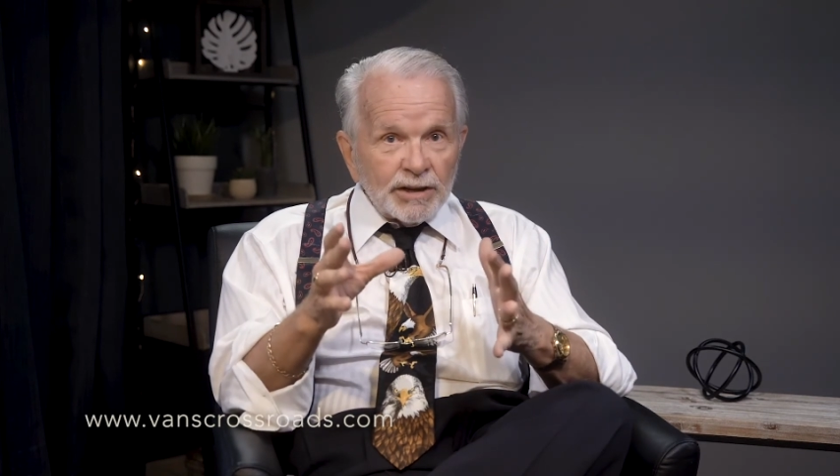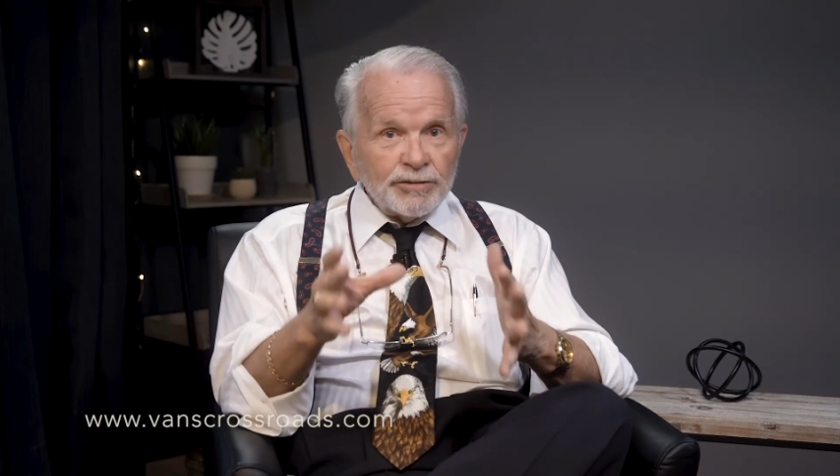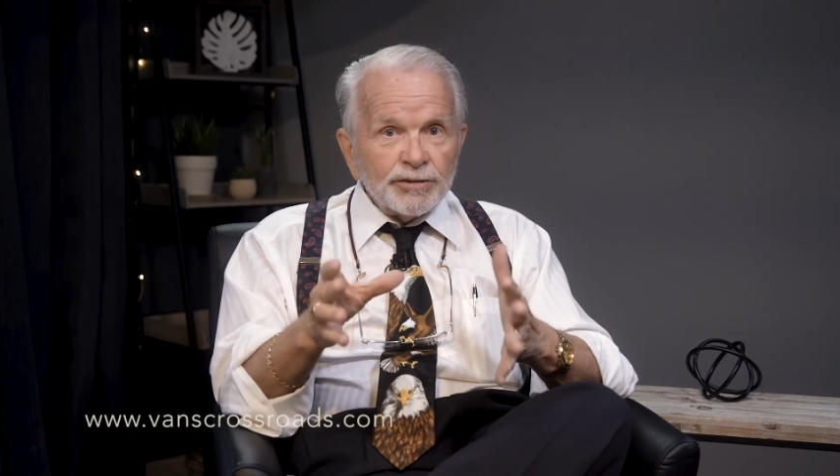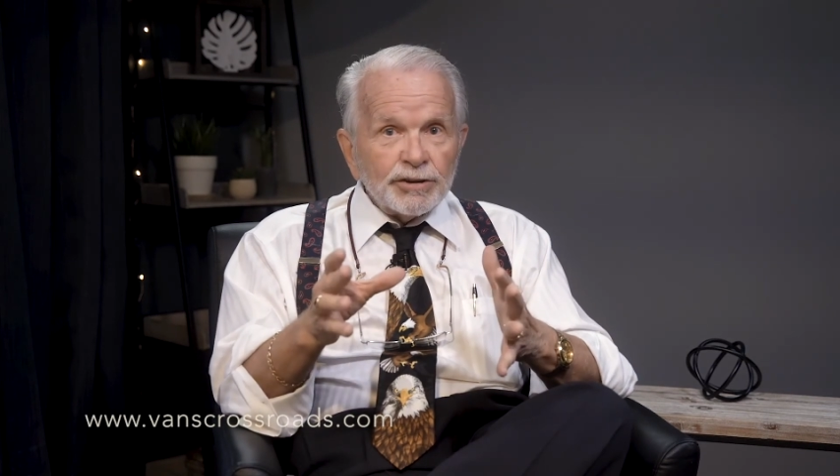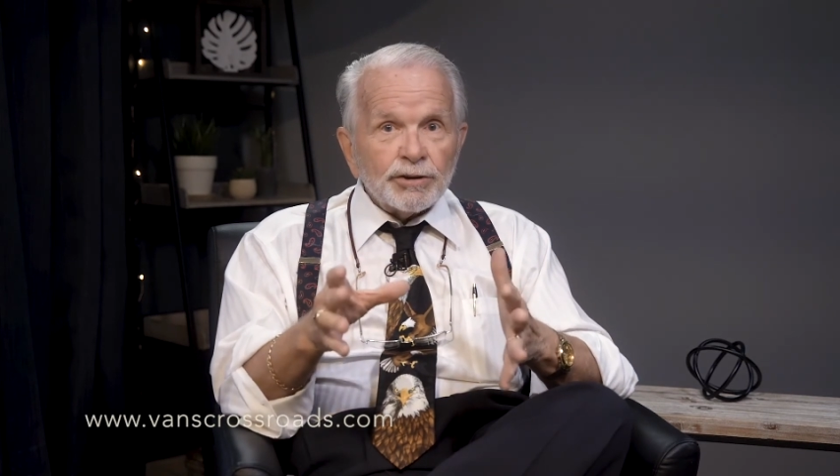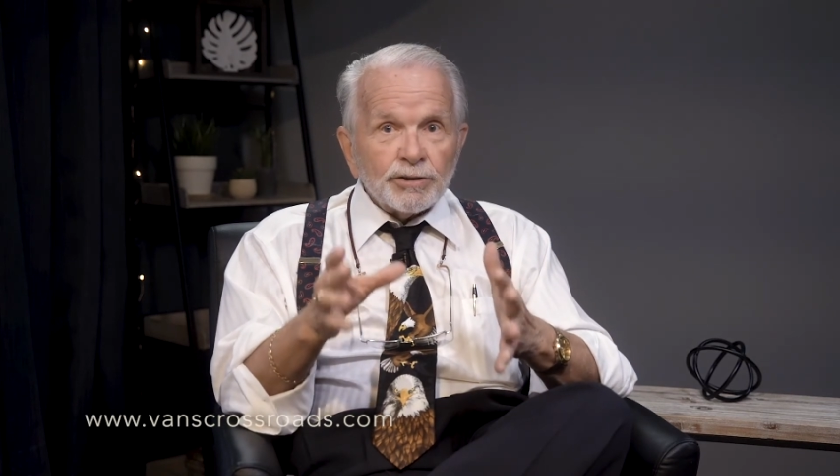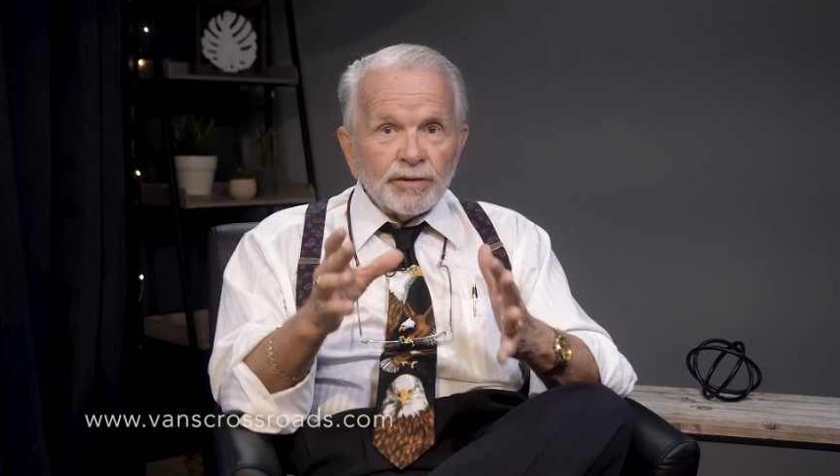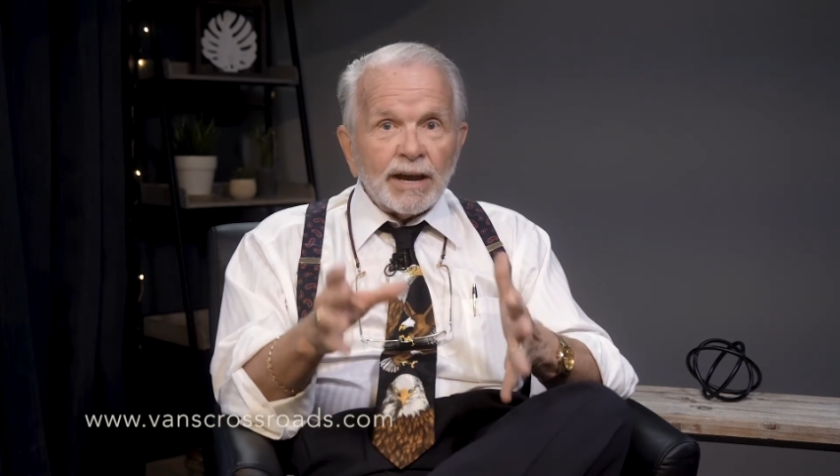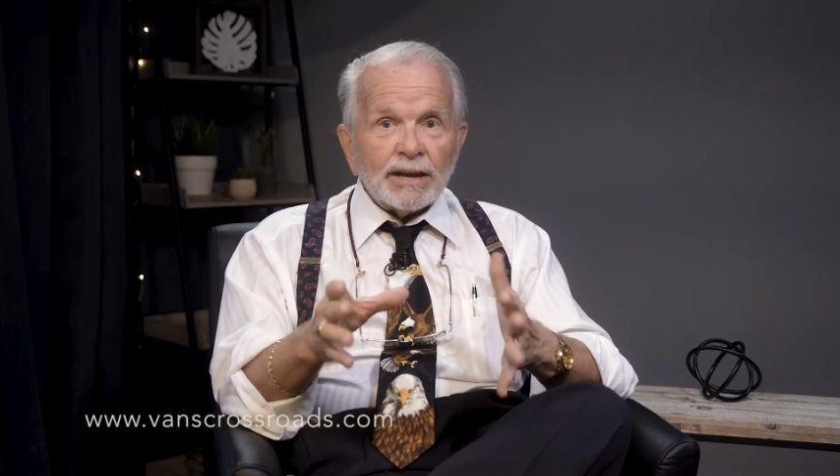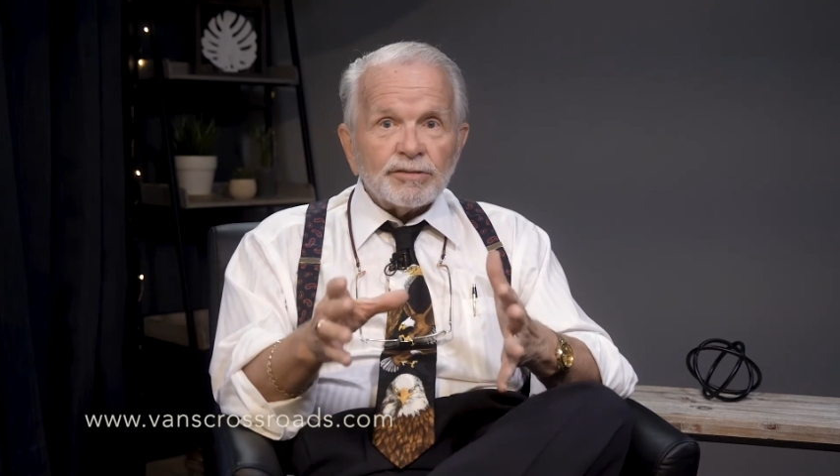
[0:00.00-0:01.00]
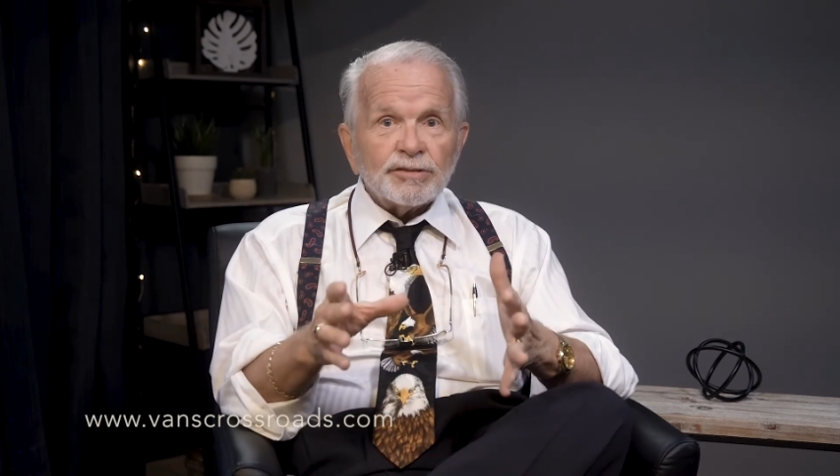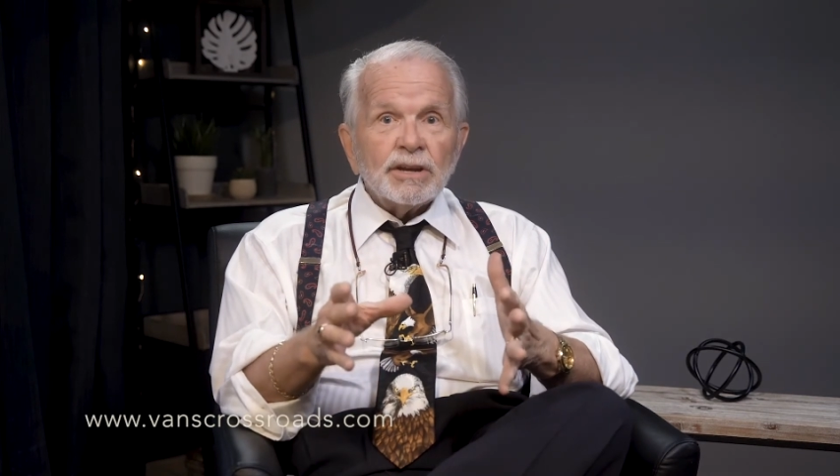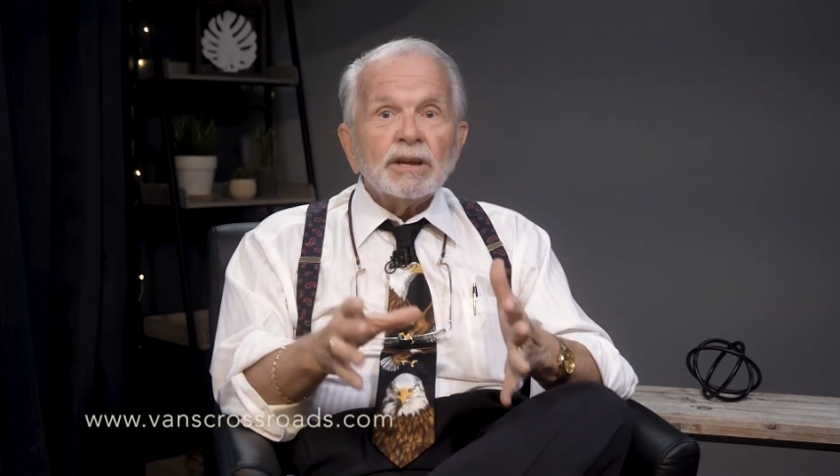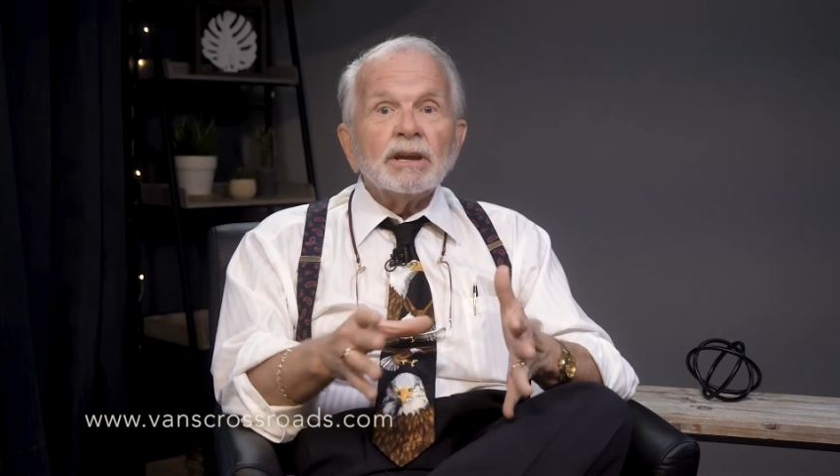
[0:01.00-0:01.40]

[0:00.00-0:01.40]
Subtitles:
listen to your advice.